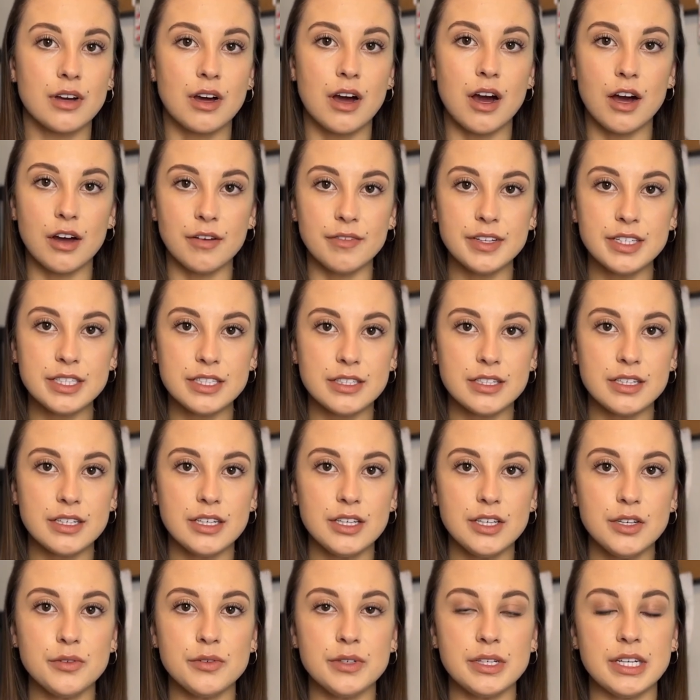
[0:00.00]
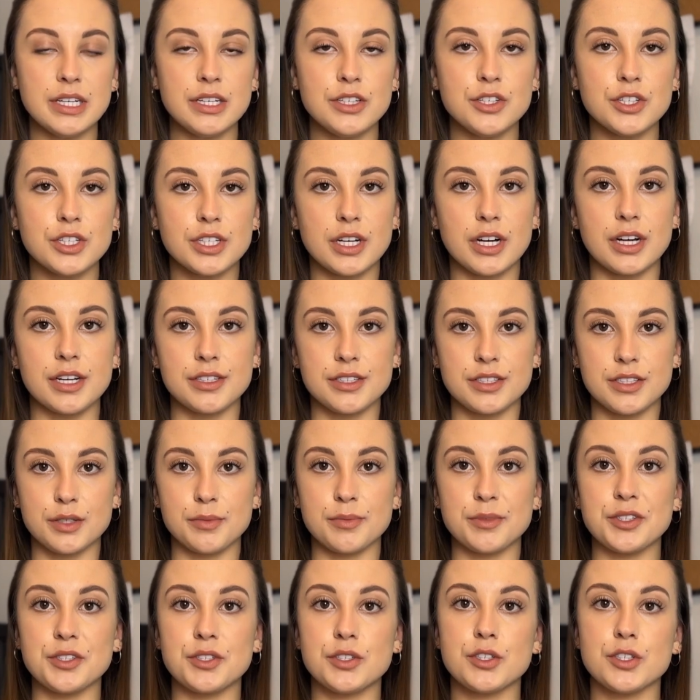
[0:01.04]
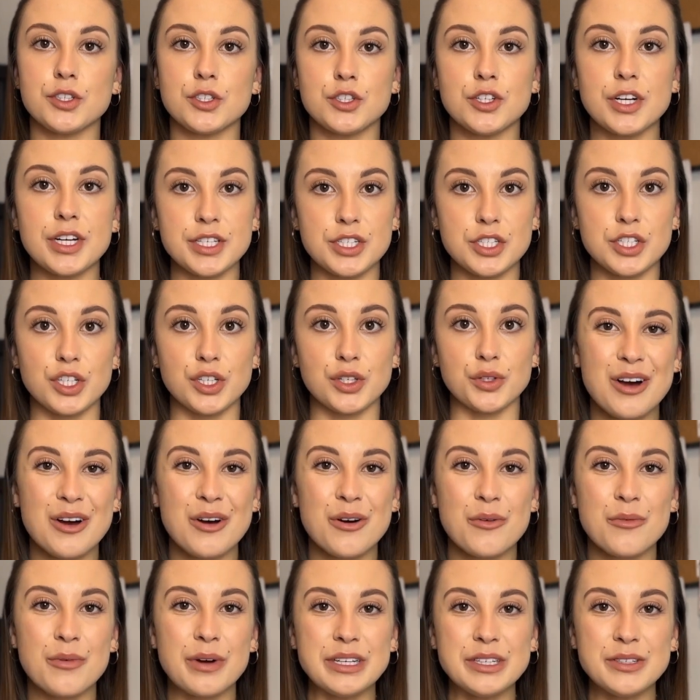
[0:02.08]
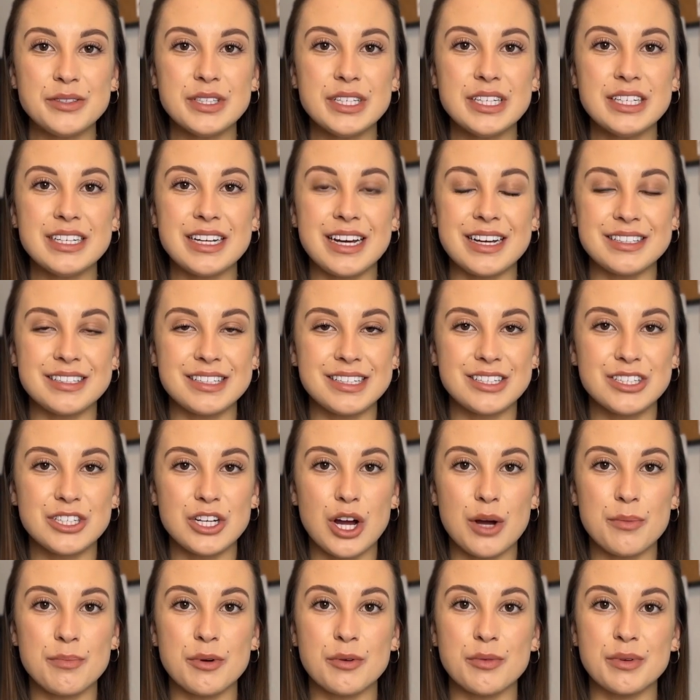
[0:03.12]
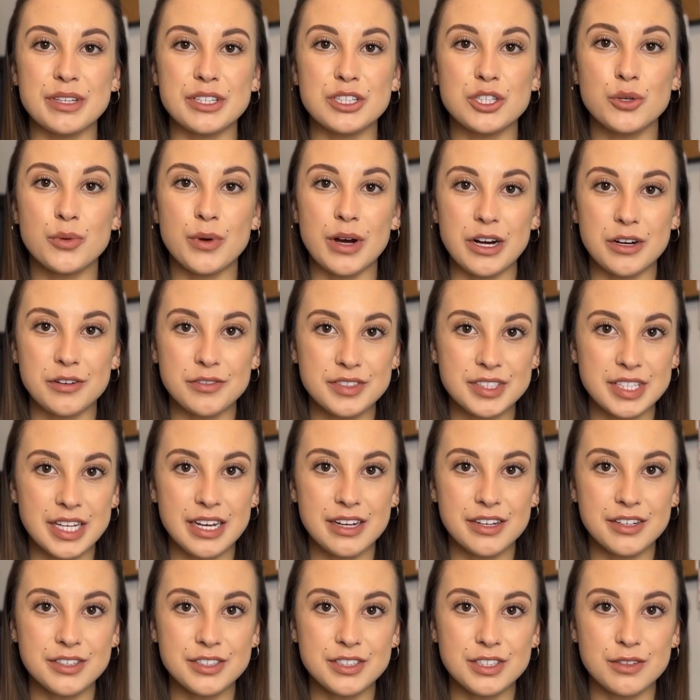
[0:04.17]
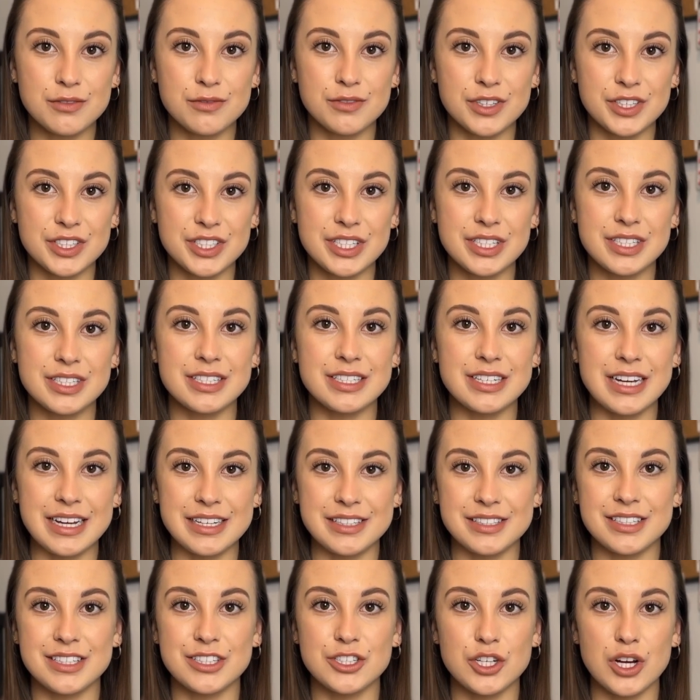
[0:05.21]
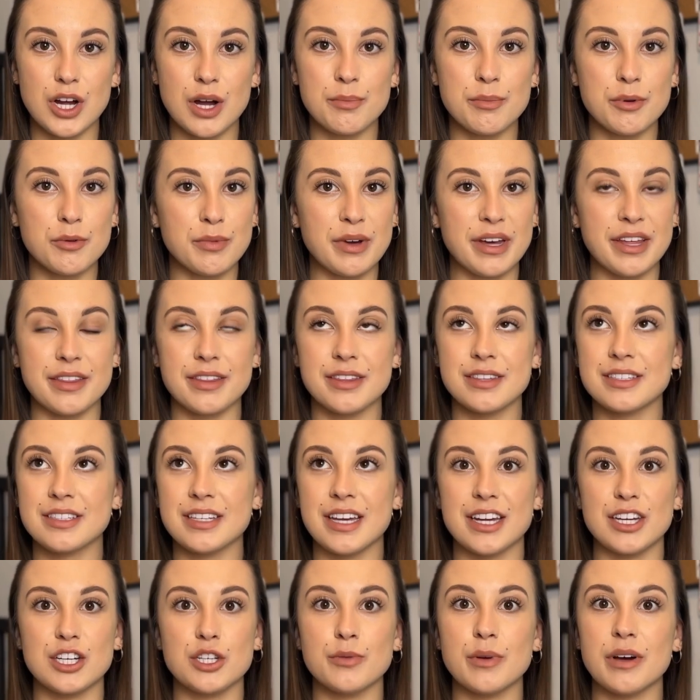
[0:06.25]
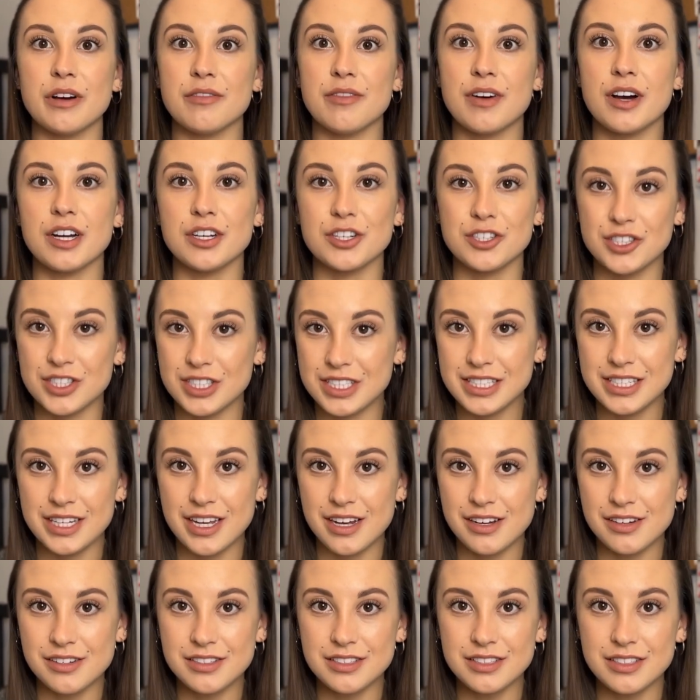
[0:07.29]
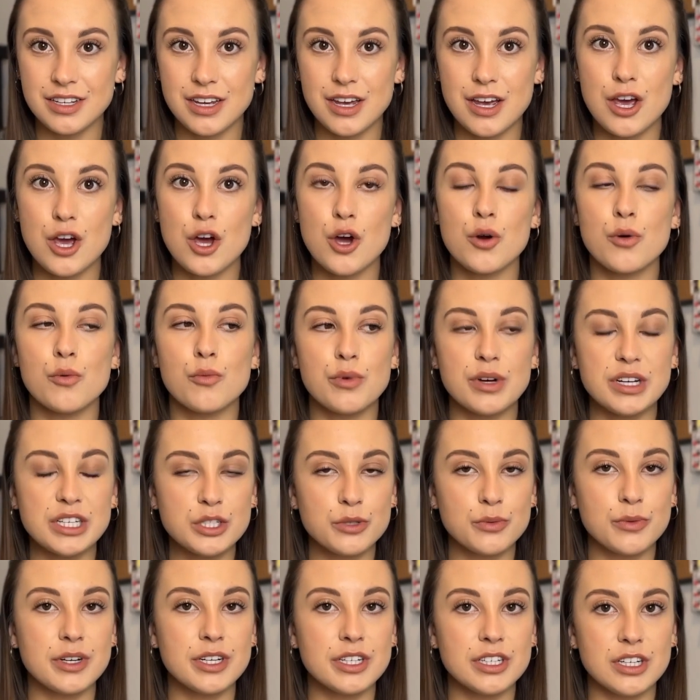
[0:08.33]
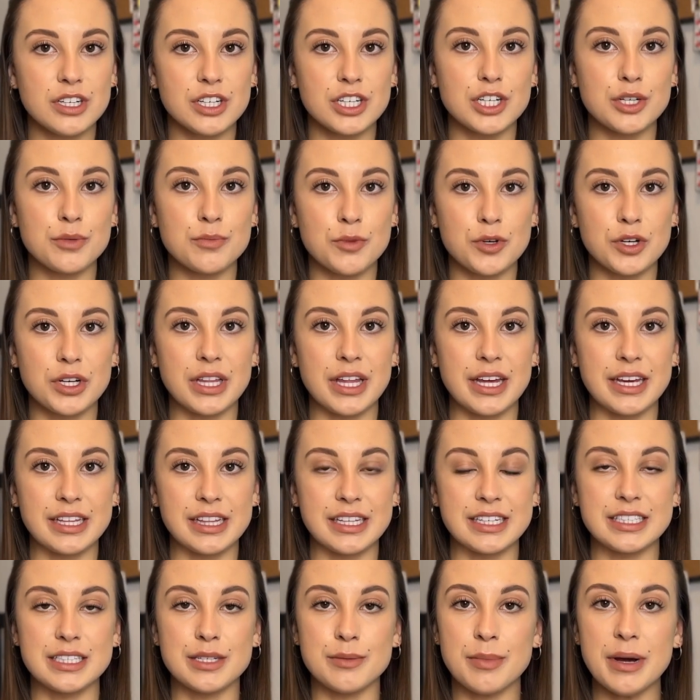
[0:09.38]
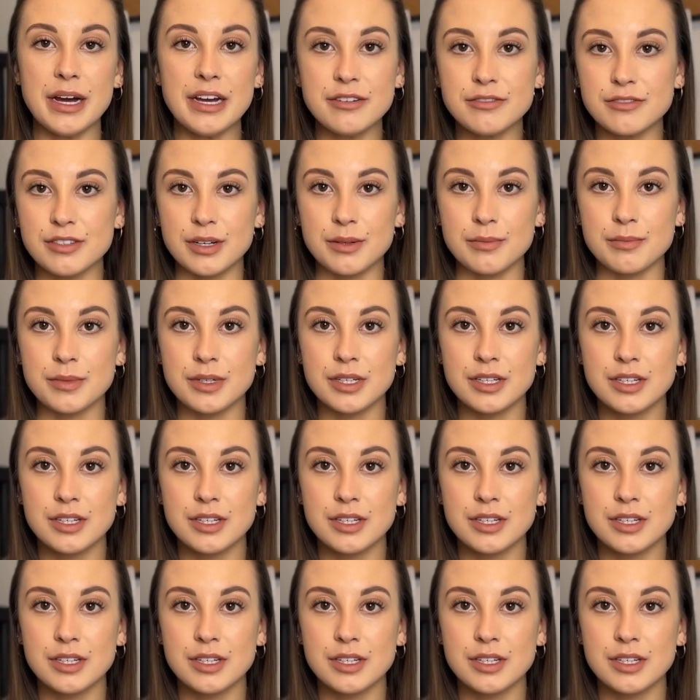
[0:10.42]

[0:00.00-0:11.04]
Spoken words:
Obviously, you need your customers to trust you. When you see an Etsy shop with 12 sales versus an Etsy shop with, say, 1,200 sales, which one are you more likely to buy from?